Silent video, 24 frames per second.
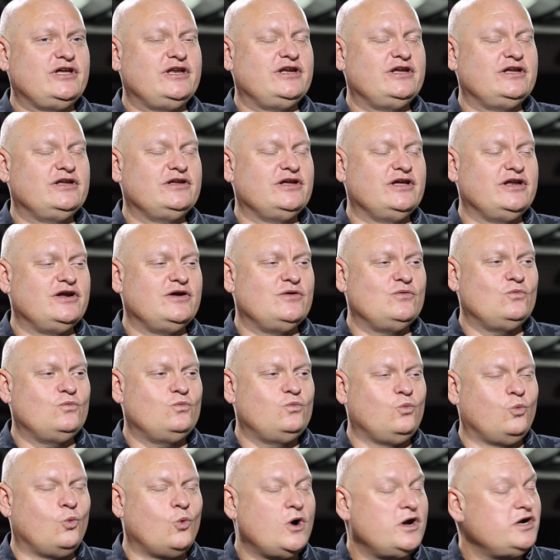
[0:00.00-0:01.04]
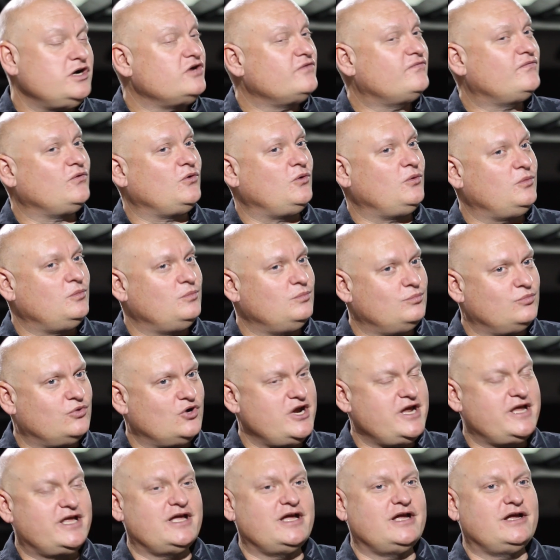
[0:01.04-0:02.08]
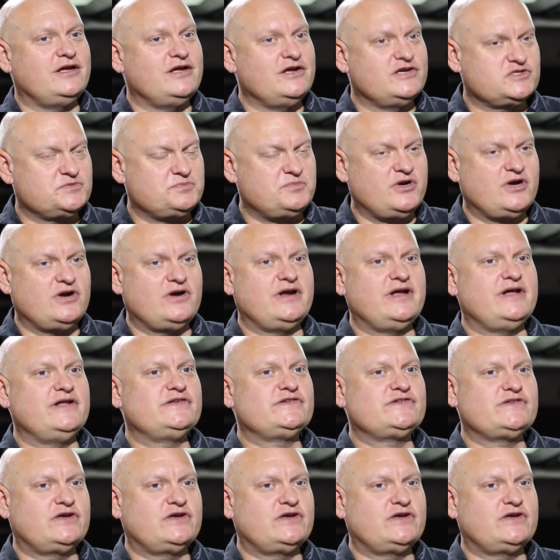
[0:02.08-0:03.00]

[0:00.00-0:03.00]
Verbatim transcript: in a wonderful braking experience.